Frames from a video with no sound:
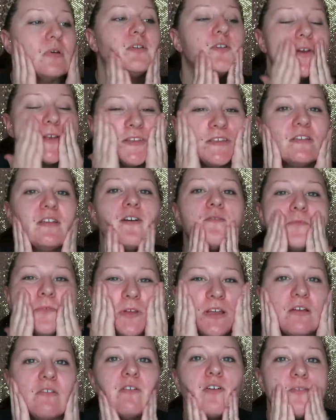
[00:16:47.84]
just enough
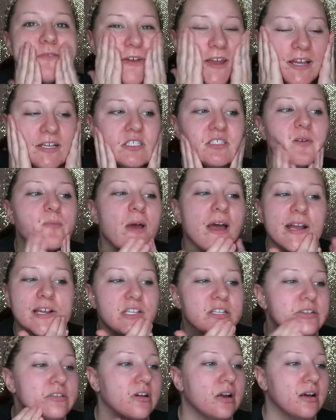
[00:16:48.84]
to give your face some
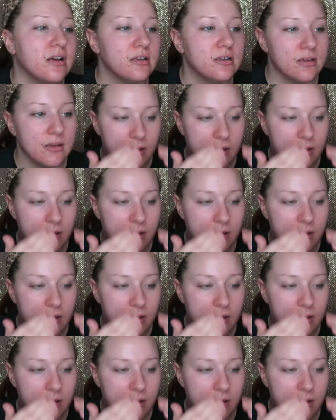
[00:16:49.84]
extra